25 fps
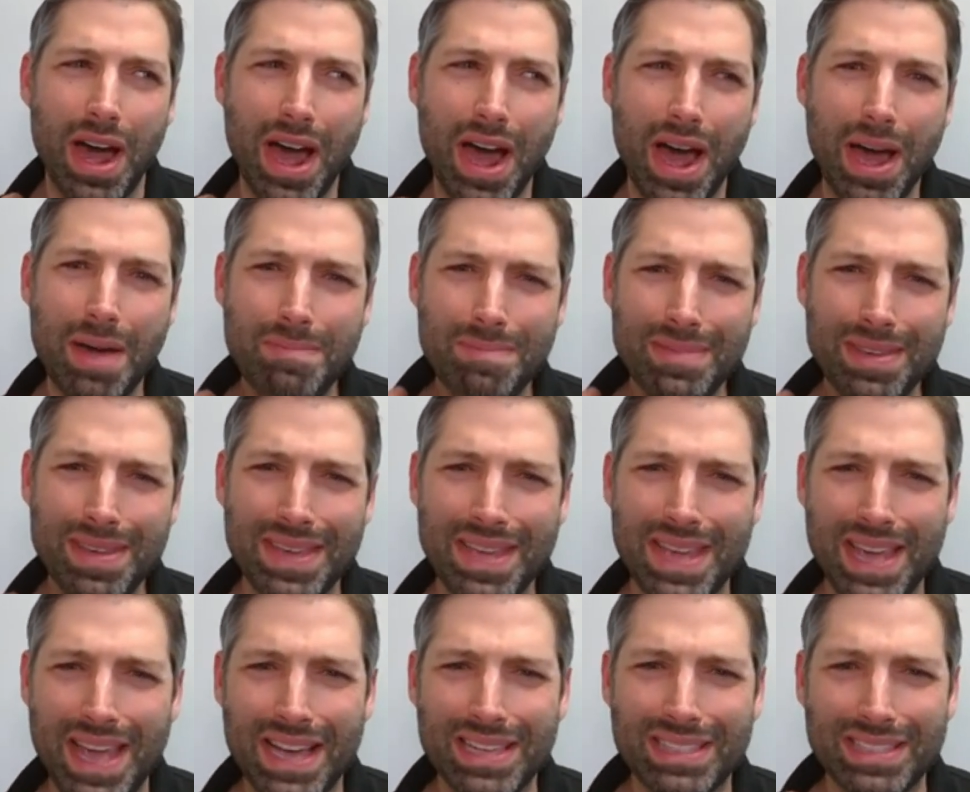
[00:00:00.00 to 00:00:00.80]
I'm
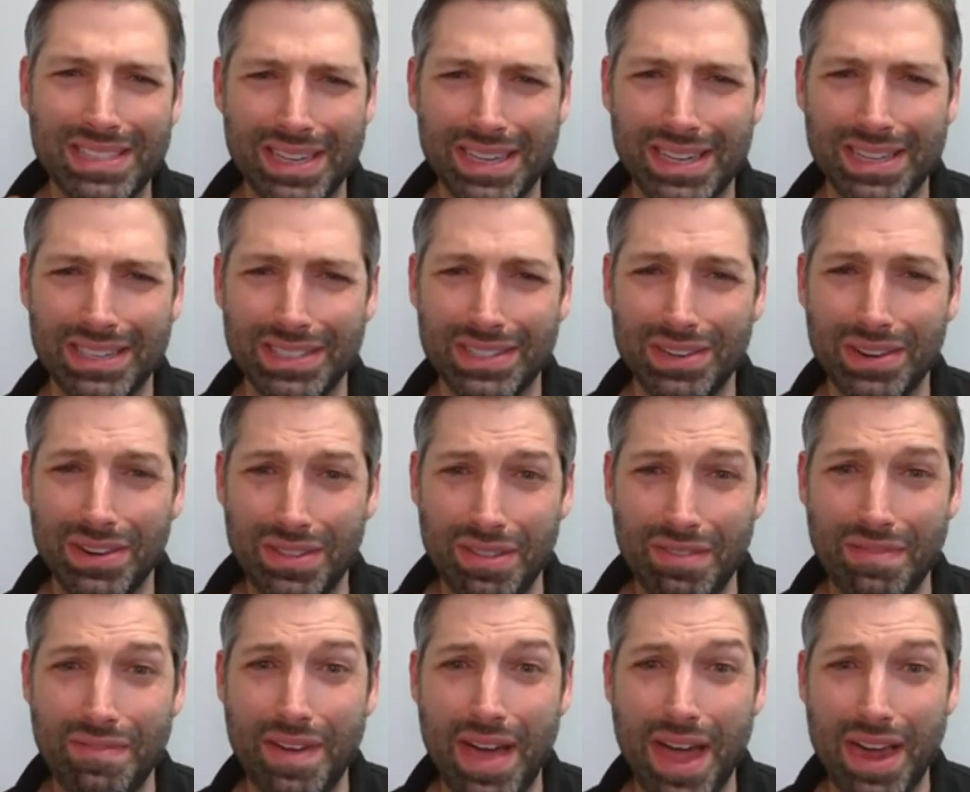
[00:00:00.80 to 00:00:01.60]
guessing it's not
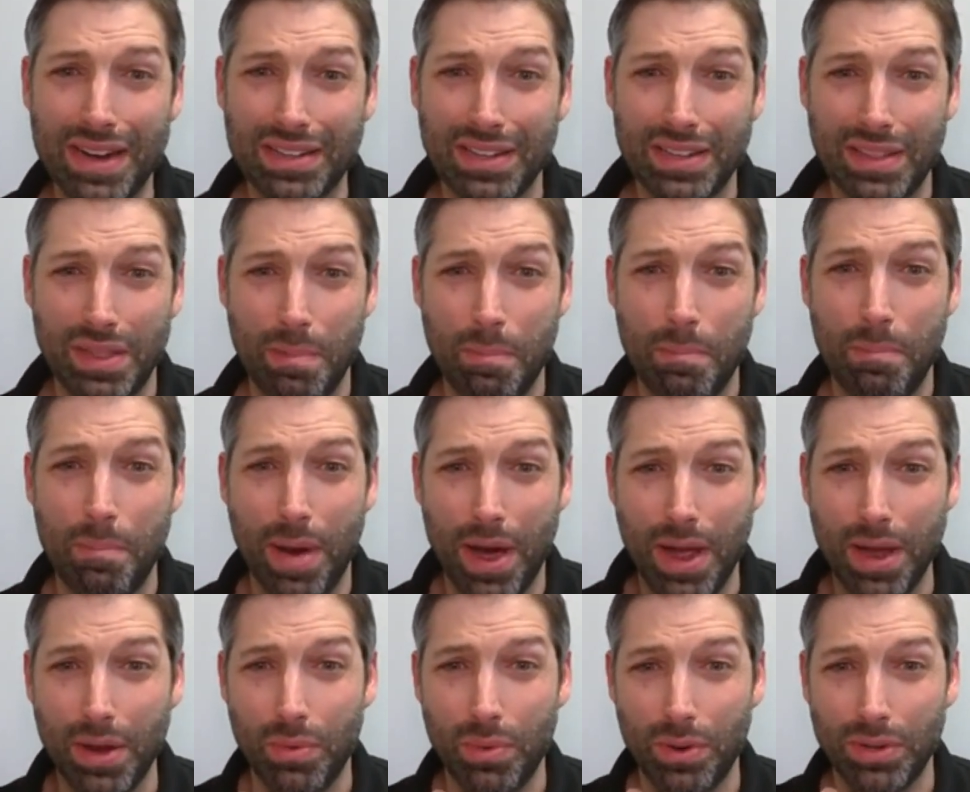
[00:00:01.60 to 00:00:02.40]
the fact that the
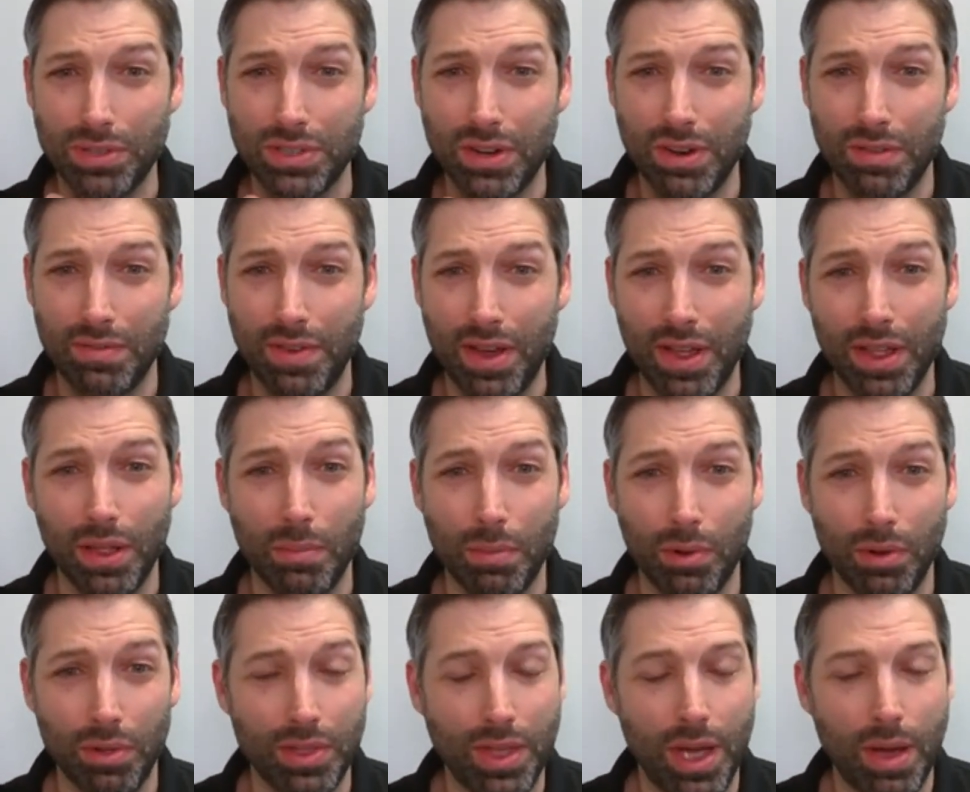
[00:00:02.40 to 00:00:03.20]
bike wasn't
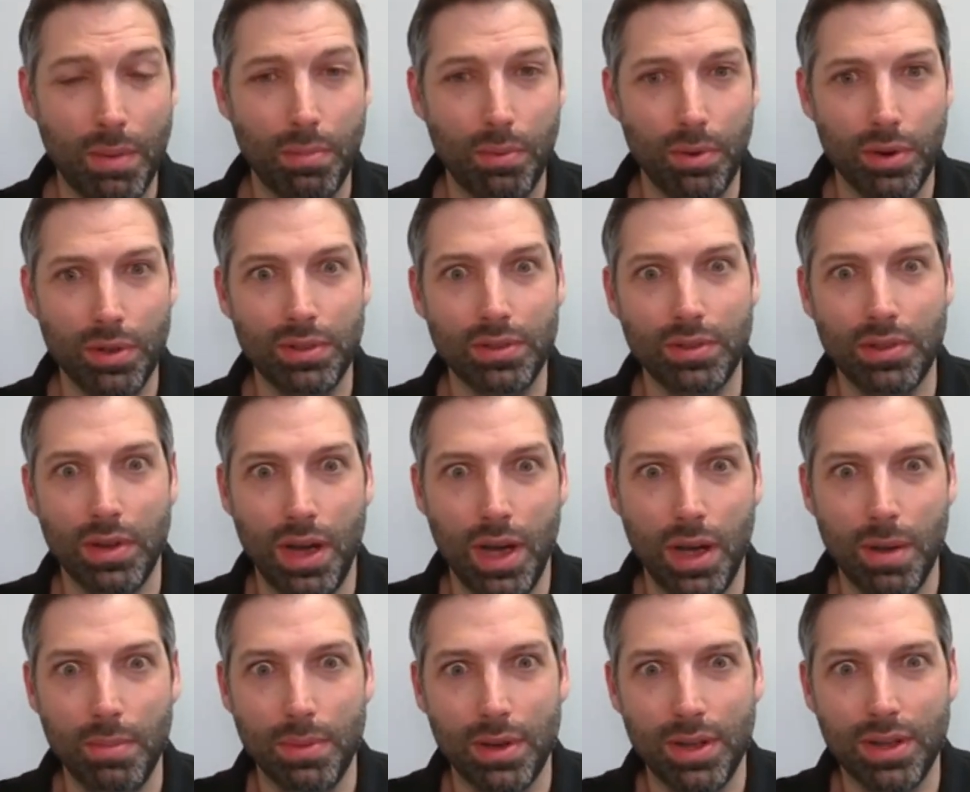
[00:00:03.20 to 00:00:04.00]
available at that point in
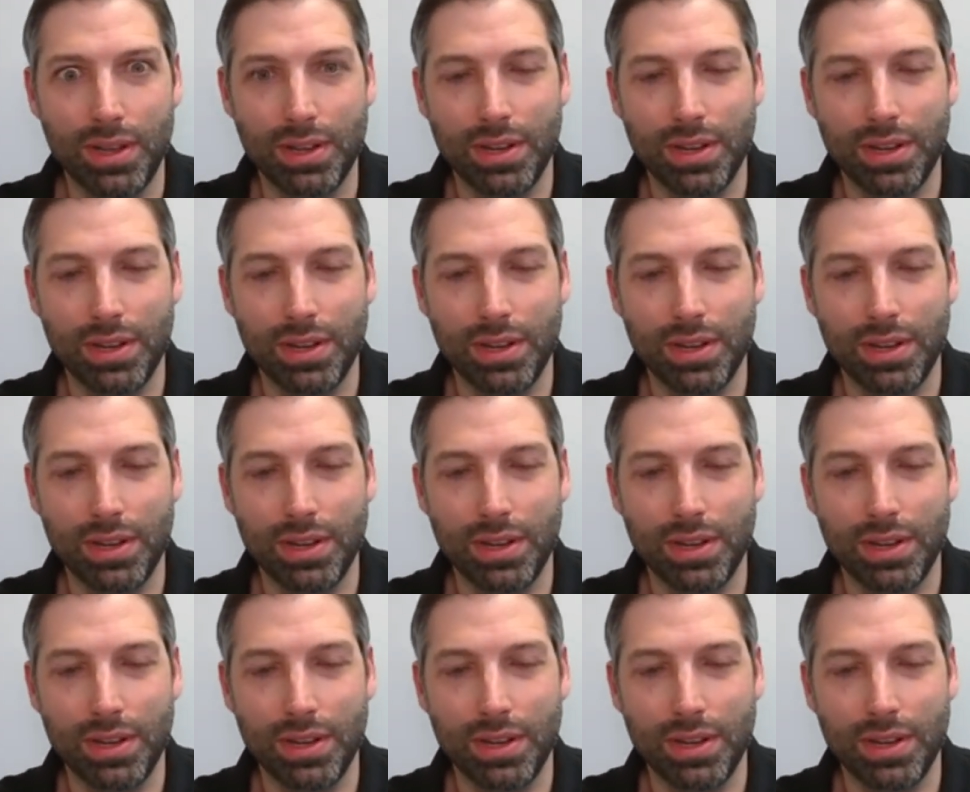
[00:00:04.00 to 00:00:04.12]
time.